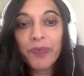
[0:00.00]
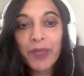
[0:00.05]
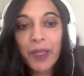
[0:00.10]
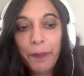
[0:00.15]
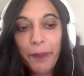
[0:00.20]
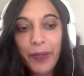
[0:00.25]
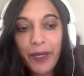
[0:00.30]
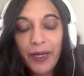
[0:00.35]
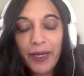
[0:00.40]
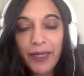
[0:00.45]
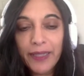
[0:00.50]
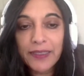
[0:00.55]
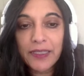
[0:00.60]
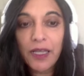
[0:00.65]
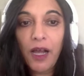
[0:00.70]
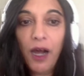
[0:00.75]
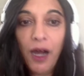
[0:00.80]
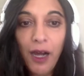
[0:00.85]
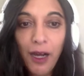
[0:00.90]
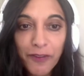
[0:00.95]
But
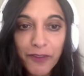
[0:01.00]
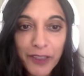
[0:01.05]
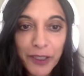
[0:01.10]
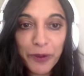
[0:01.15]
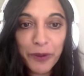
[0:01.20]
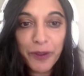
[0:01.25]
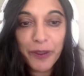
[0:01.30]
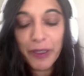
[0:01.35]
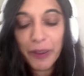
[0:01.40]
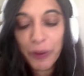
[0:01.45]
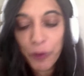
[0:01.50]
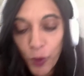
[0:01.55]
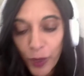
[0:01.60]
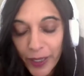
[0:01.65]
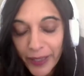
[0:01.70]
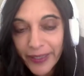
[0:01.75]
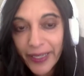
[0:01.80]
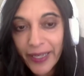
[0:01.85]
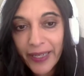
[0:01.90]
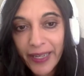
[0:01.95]
after
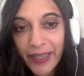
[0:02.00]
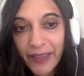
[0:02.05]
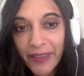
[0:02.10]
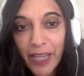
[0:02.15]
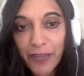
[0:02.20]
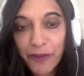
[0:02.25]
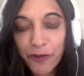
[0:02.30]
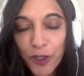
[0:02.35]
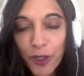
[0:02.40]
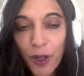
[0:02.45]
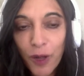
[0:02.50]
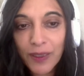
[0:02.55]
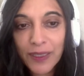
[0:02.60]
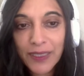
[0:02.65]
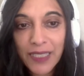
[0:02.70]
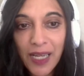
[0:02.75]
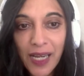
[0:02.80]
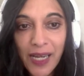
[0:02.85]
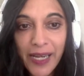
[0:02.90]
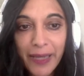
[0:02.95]
working in that for a long
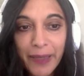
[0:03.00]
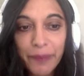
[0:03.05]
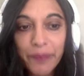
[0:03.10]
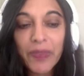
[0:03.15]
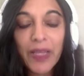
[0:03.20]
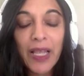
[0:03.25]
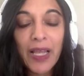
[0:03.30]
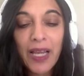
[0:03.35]
time,